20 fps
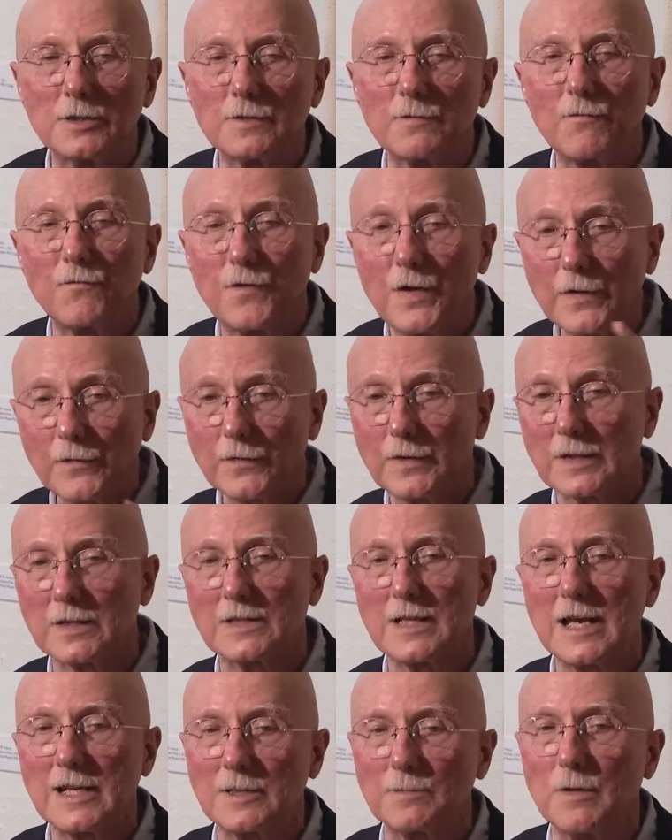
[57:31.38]
fifth
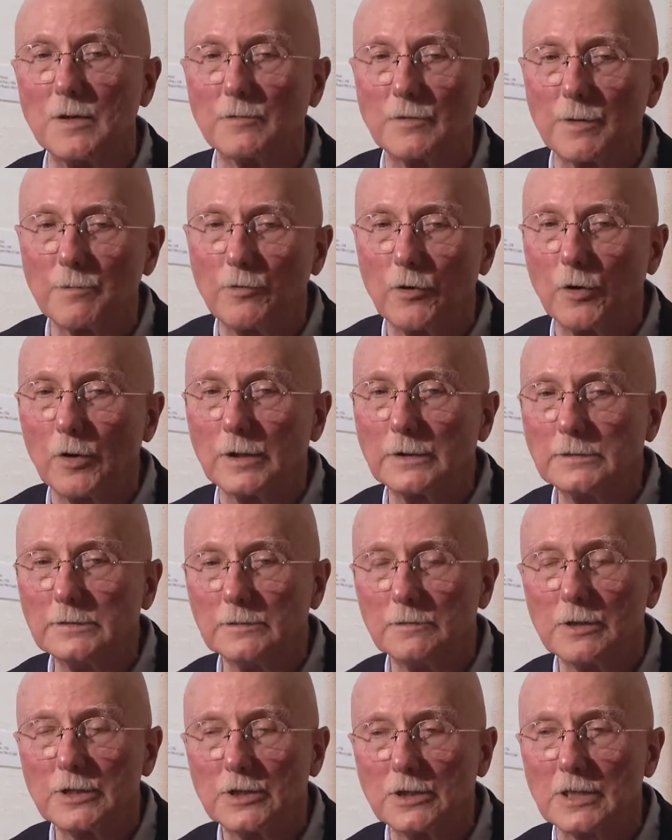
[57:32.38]
assessment report,
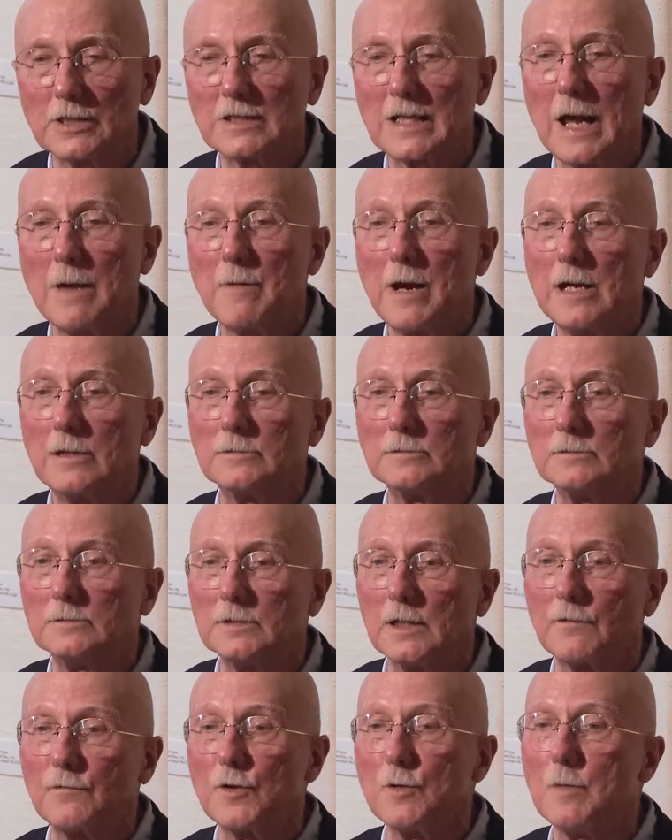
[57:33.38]
which just came out
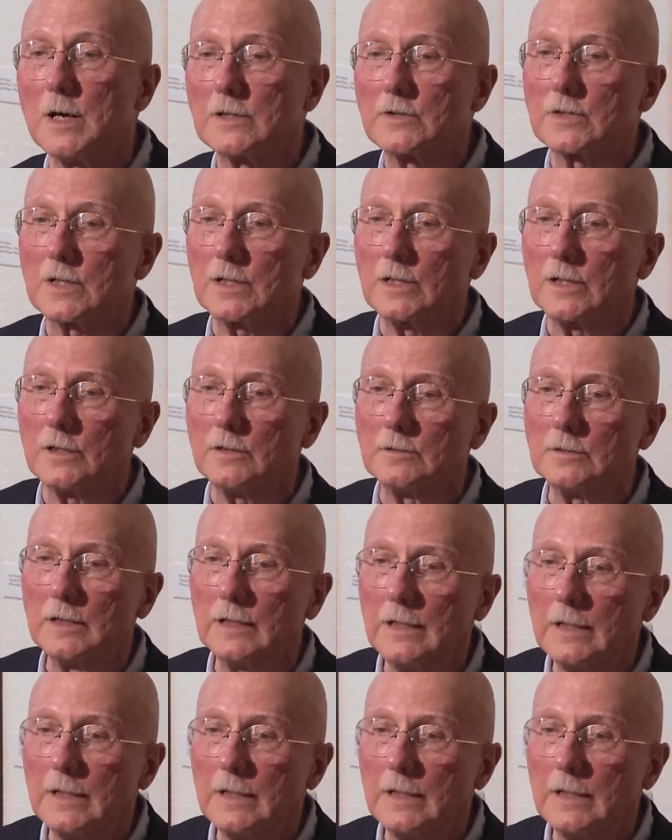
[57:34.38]
a few months ago,